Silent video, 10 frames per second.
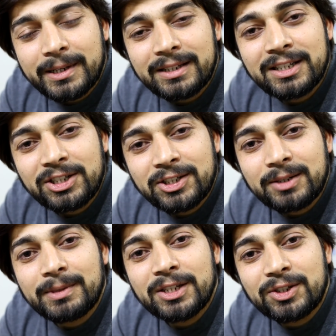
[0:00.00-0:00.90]
but this
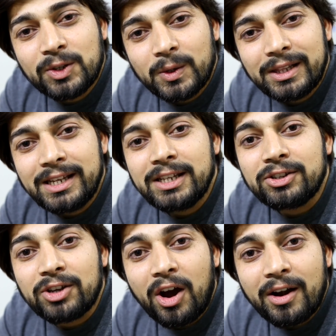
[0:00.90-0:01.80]
should be solely
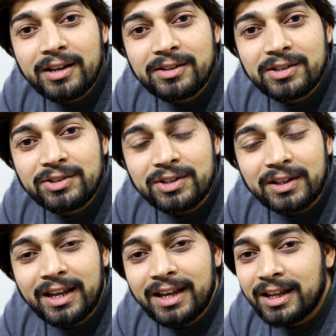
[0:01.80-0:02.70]
your
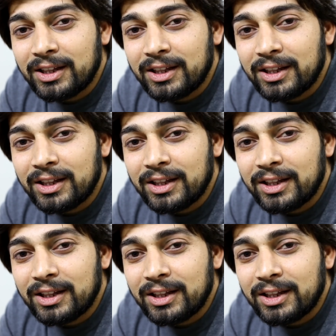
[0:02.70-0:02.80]
decision.